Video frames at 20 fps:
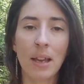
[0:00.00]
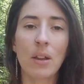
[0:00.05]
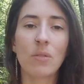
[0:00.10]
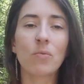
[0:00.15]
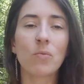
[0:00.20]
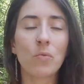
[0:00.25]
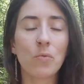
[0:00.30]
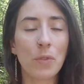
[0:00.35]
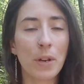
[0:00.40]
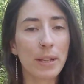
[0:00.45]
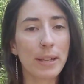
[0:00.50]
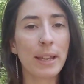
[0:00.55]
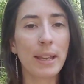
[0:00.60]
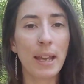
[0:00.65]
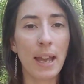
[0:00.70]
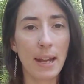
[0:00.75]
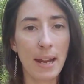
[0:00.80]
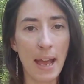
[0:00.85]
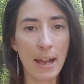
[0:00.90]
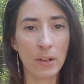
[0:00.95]
and really
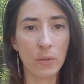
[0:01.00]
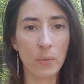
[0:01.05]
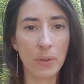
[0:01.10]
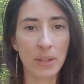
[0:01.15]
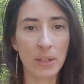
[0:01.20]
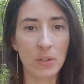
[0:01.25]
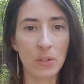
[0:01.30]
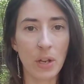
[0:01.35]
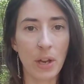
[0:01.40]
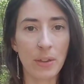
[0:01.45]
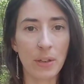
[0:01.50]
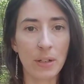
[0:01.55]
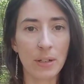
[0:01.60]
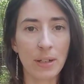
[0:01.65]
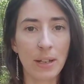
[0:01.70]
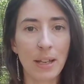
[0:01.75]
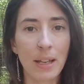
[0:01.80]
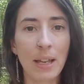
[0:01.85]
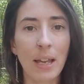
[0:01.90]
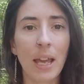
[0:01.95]
connect with each other.
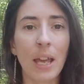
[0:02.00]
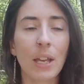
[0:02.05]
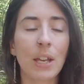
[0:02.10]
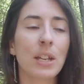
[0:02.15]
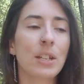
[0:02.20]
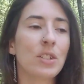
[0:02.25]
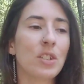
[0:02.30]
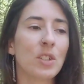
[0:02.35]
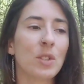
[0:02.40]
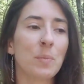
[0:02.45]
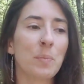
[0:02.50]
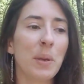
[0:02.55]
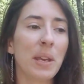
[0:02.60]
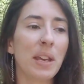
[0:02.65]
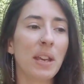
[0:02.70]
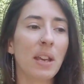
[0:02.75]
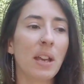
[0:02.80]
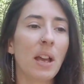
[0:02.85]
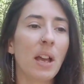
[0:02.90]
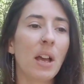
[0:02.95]
It could just
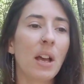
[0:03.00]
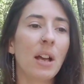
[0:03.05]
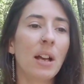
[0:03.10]
be